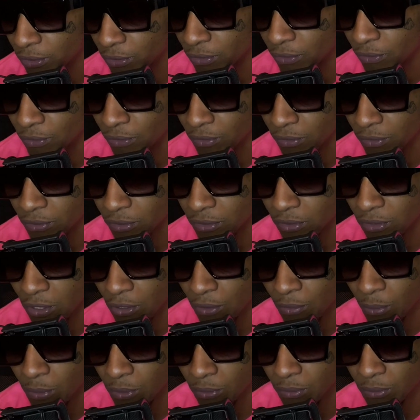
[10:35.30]
Or her,
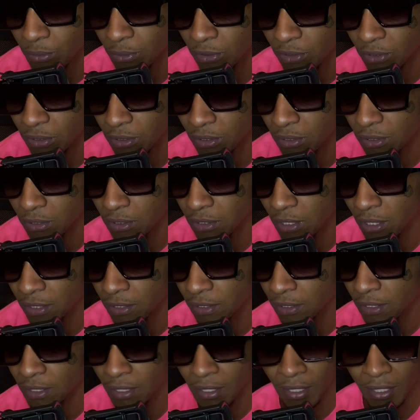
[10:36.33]
but it's like
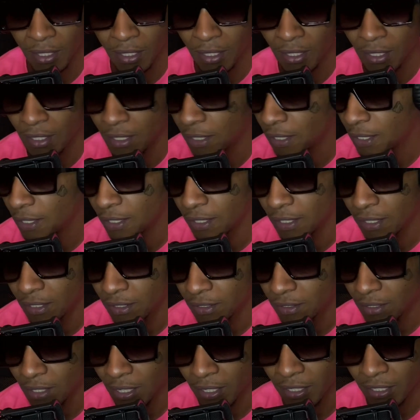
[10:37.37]

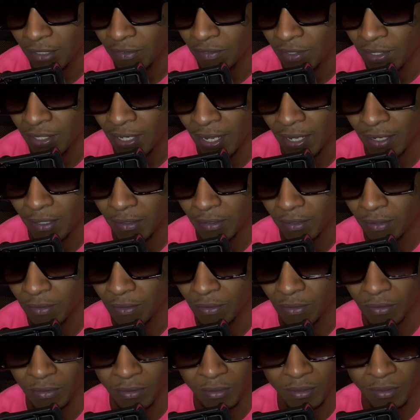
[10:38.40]
even that
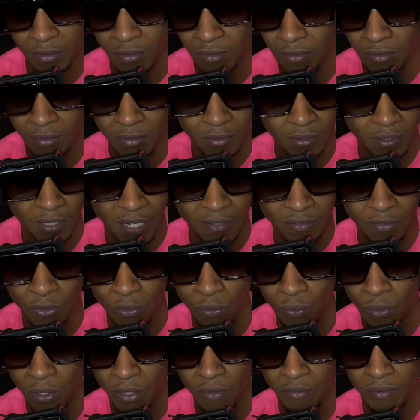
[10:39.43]
after the
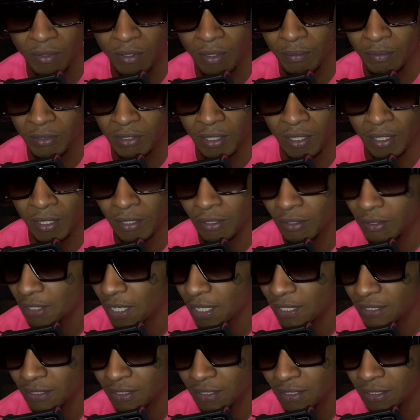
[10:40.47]
wait, you know what I'm saying?
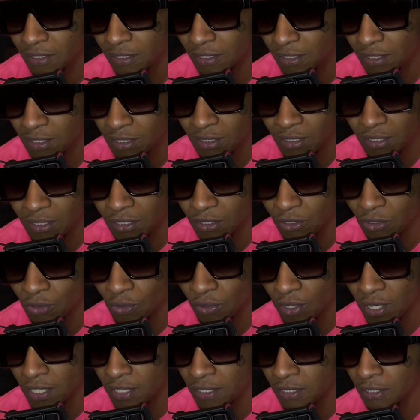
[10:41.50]
This is
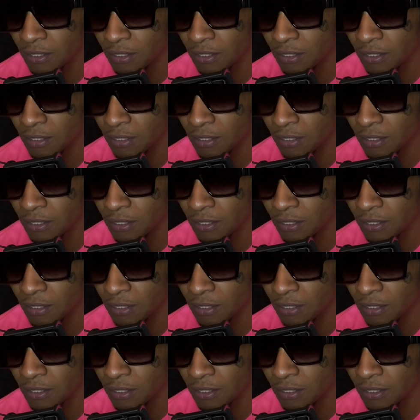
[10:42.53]
crazy.